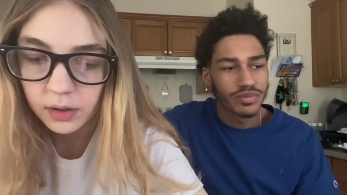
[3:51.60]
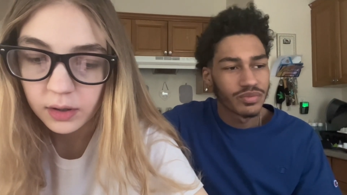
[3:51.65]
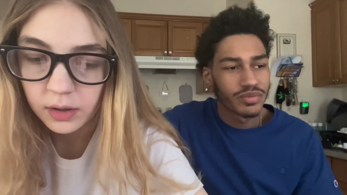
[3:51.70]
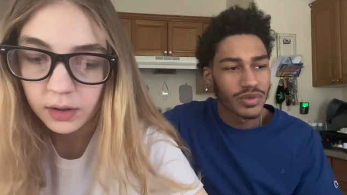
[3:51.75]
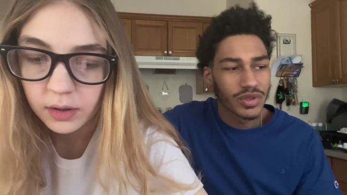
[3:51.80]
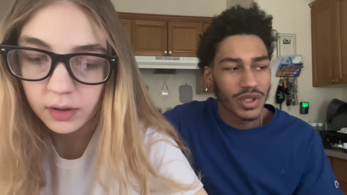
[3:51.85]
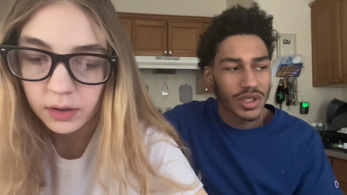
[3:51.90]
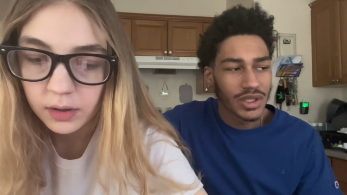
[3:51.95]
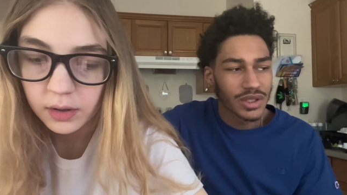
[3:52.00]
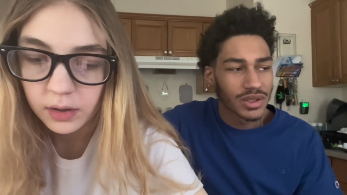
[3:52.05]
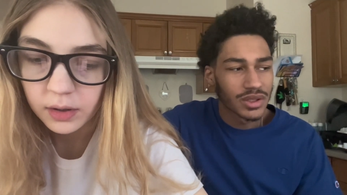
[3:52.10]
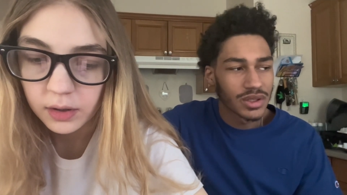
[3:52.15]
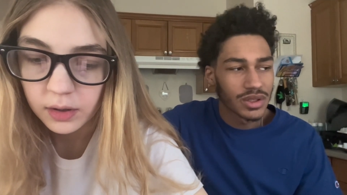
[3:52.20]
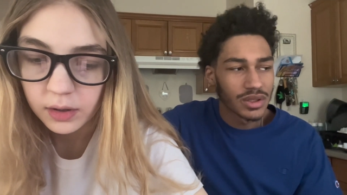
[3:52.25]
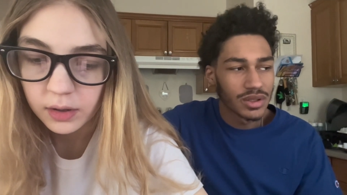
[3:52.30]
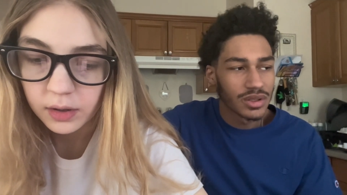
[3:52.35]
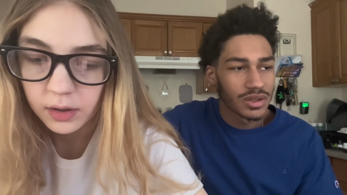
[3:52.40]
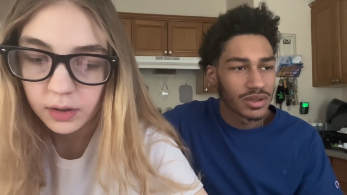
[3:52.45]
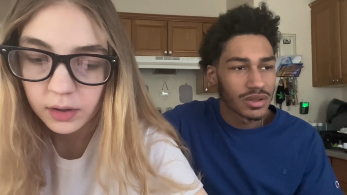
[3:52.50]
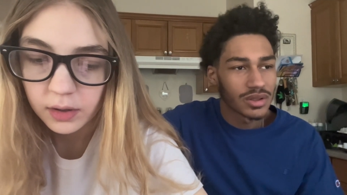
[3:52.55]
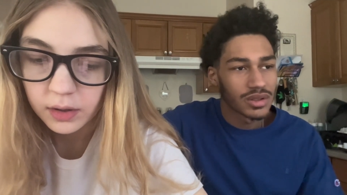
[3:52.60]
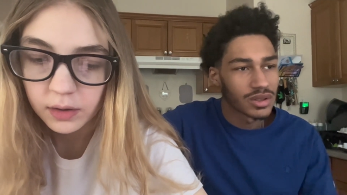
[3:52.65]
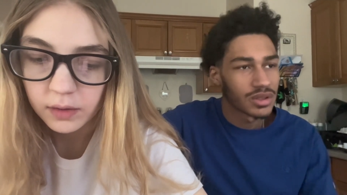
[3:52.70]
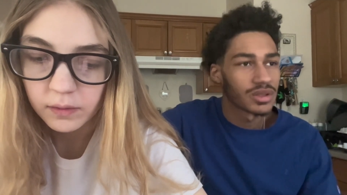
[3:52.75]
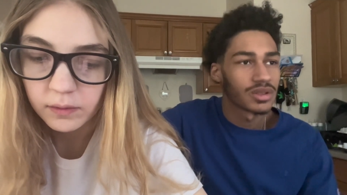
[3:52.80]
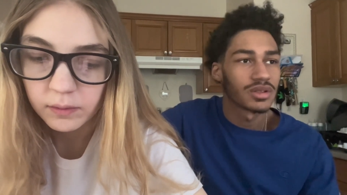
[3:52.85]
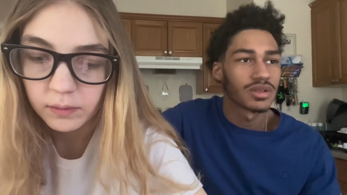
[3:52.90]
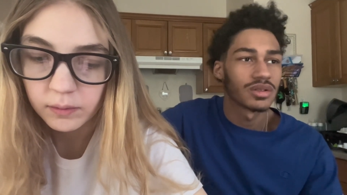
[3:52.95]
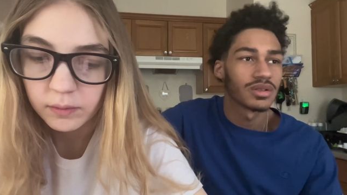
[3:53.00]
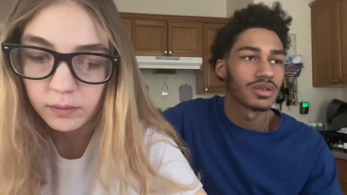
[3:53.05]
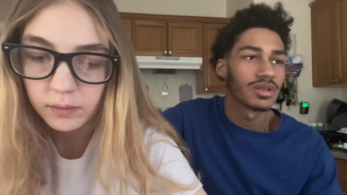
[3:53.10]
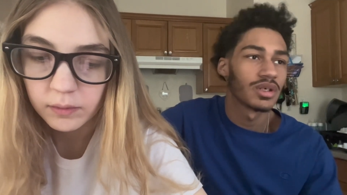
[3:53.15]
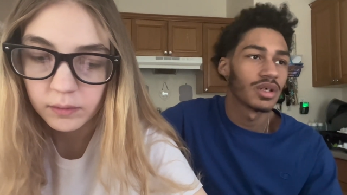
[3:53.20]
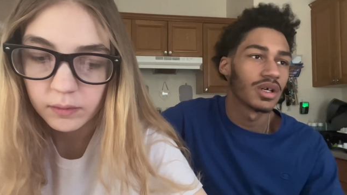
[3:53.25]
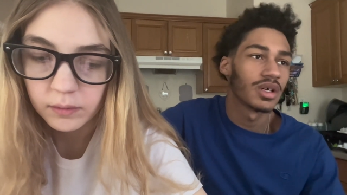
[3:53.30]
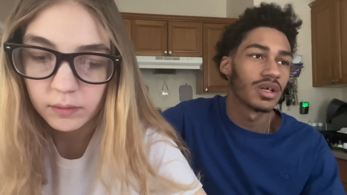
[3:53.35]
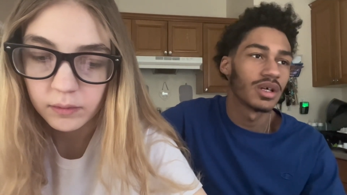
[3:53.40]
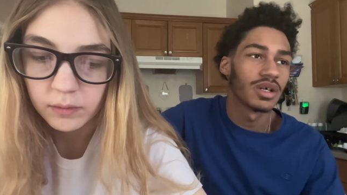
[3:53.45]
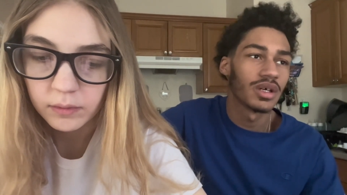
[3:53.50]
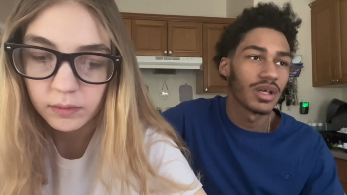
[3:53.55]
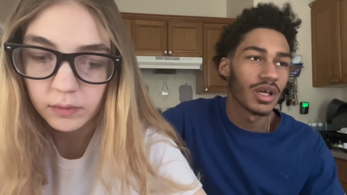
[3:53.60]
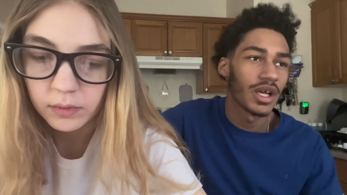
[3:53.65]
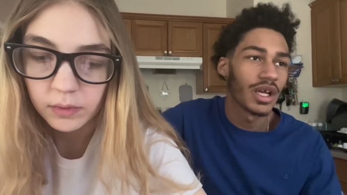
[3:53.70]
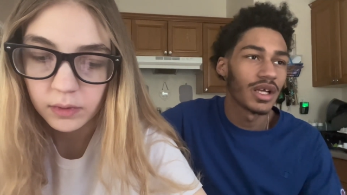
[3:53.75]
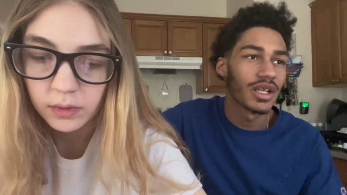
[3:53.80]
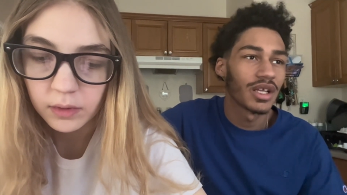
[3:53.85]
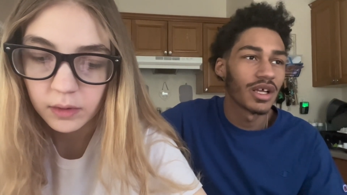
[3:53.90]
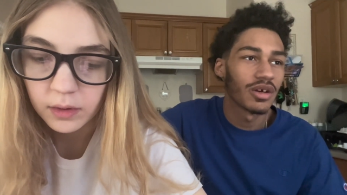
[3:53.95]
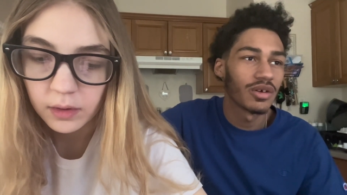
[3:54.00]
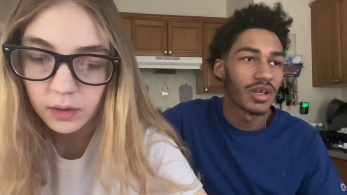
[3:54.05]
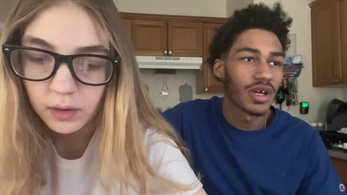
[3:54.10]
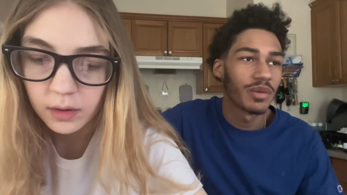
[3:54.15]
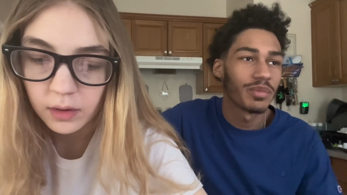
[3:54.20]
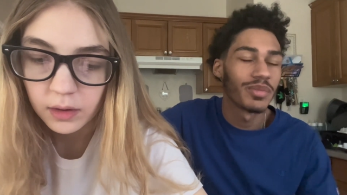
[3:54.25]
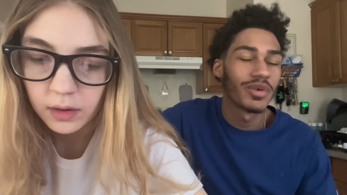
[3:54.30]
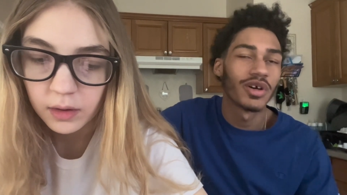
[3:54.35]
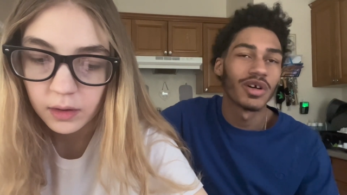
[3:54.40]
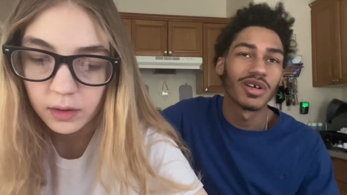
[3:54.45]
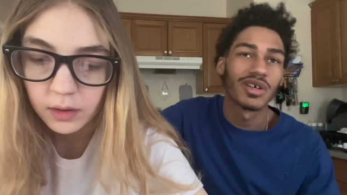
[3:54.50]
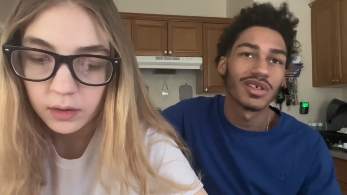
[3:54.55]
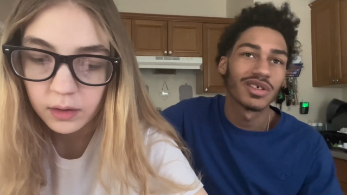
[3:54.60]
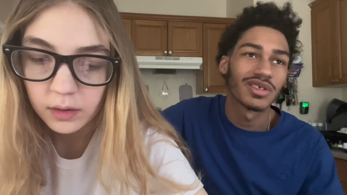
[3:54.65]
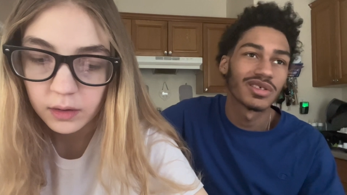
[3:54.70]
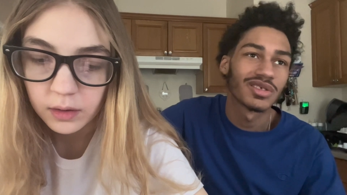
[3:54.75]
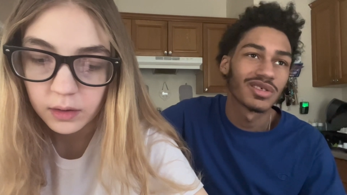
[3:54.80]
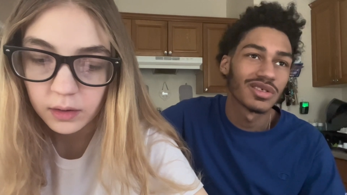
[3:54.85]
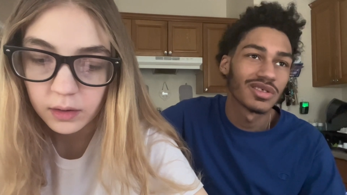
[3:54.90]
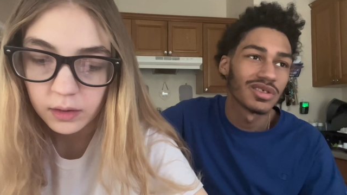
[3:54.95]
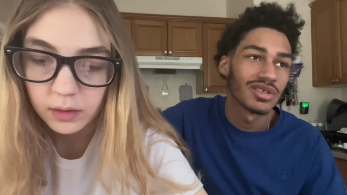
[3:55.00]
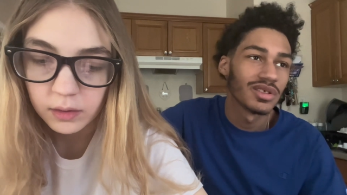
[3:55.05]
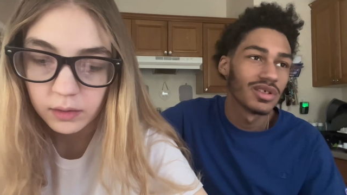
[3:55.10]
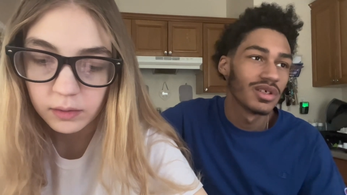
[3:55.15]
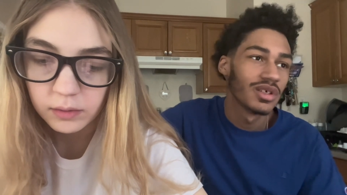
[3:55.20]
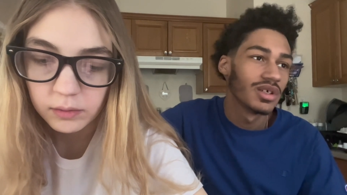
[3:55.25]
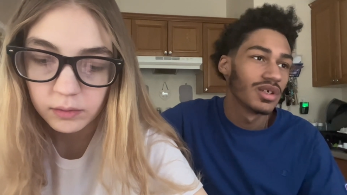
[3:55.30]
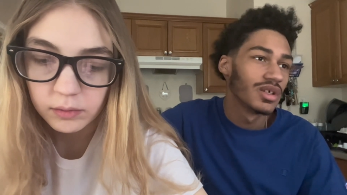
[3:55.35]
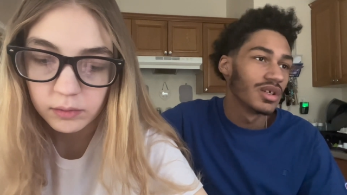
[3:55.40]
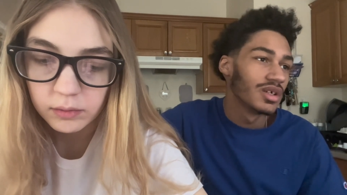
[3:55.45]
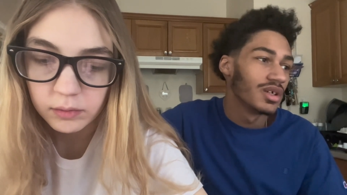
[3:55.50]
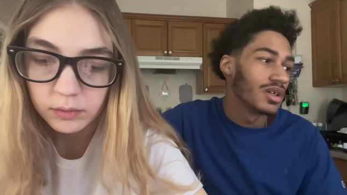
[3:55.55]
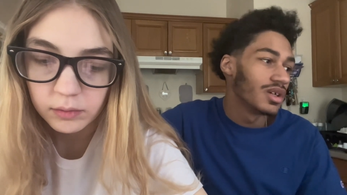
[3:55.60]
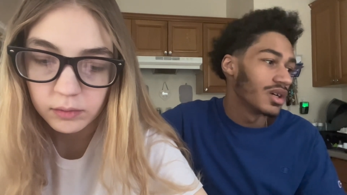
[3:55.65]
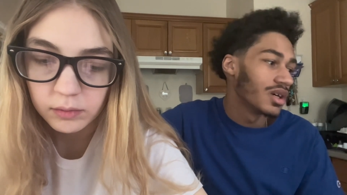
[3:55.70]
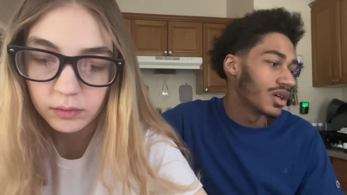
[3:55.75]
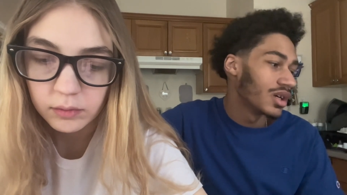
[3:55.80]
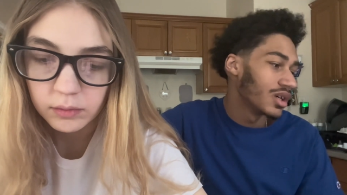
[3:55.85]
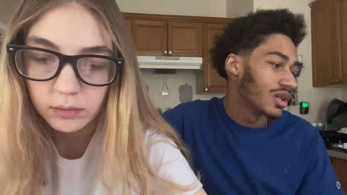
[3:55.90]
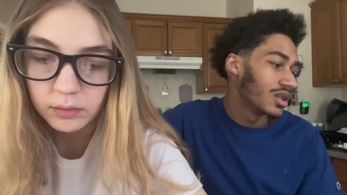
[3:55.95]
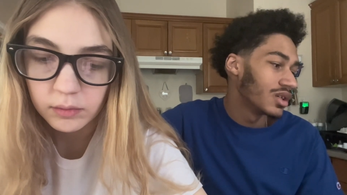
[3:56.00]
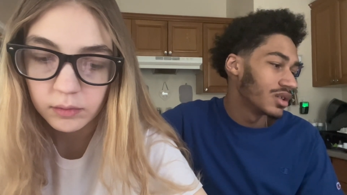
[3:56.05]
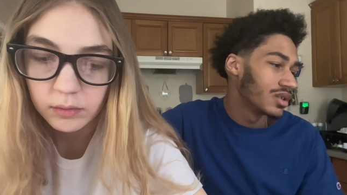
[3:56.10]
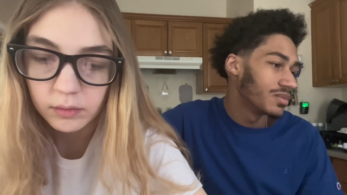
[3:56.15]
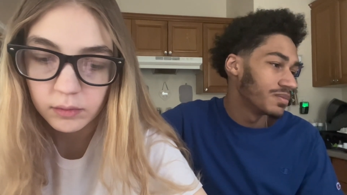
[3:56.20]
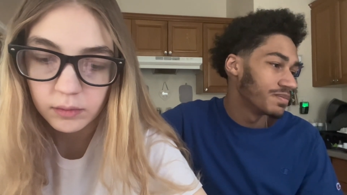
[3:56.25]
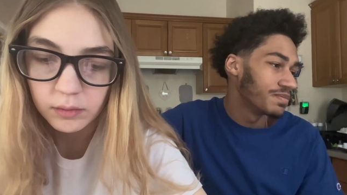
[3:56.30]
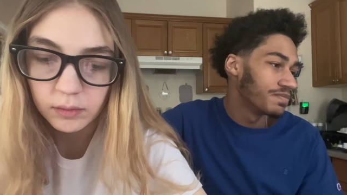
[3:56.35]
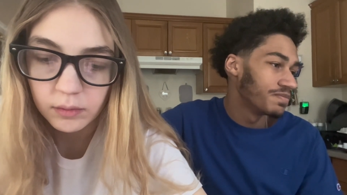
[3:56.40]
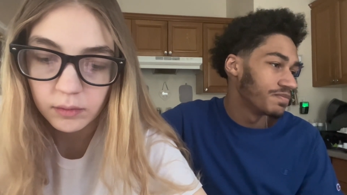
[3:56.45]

Speaker 1: places, uh, hanged out at parks. Um,